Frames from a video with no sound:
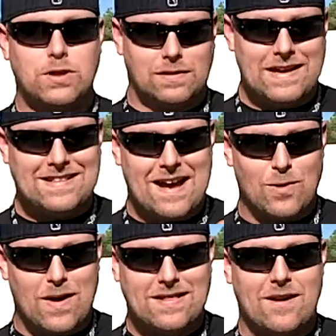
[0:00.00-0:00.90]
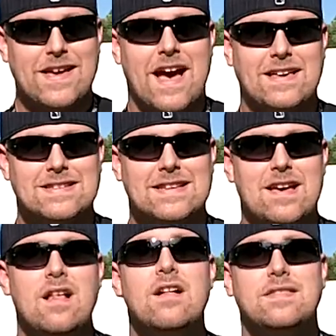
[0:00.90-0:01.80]
Put the link down right there. Yeah, you
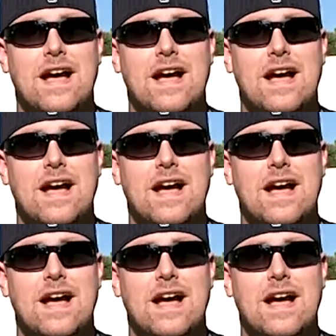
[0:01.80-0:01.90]
see it?